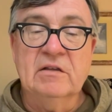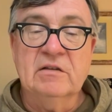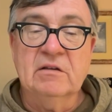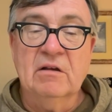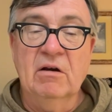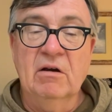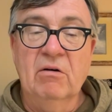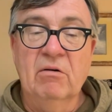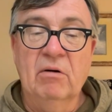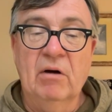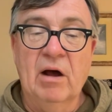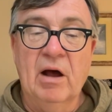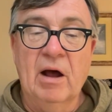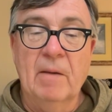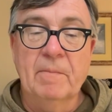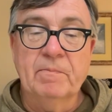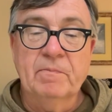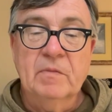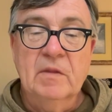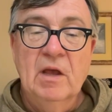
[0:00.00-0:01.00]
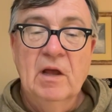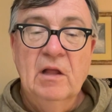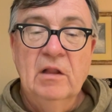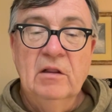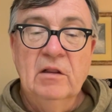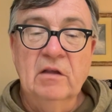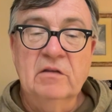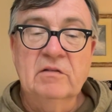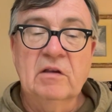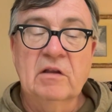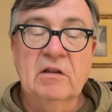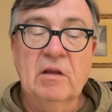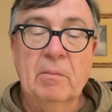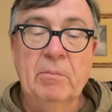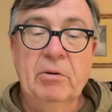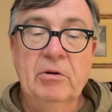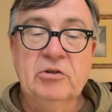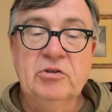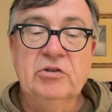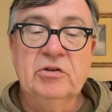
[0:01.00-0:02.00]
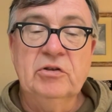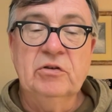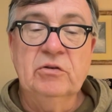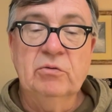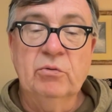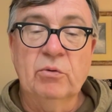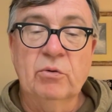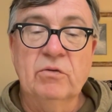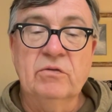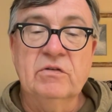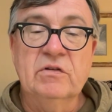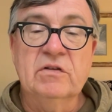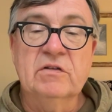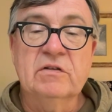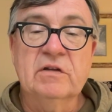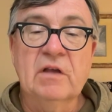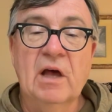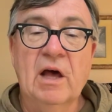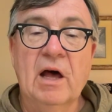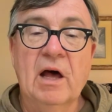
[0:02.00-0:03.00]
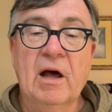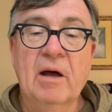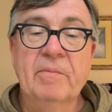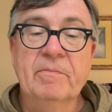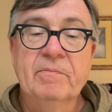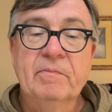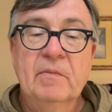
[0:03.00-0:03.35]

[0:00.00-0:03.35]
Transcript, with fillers: So, um, looks like they're pushing you towards this, uh,